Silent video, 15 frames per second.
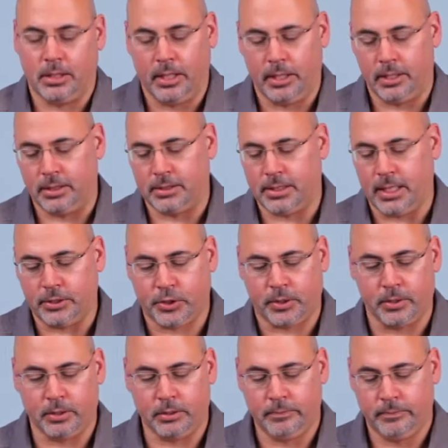
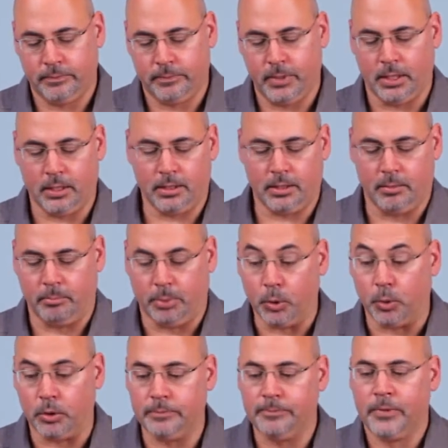Sachtler
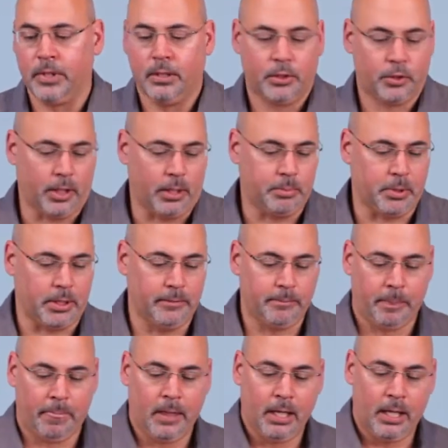bowl tripod
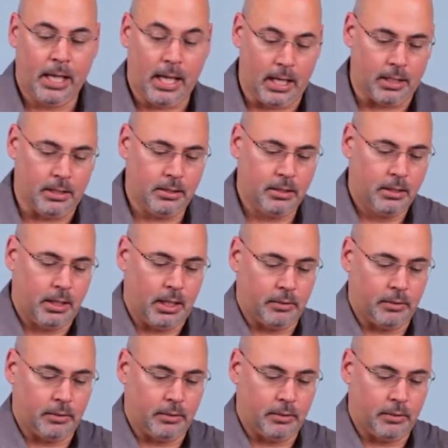head, and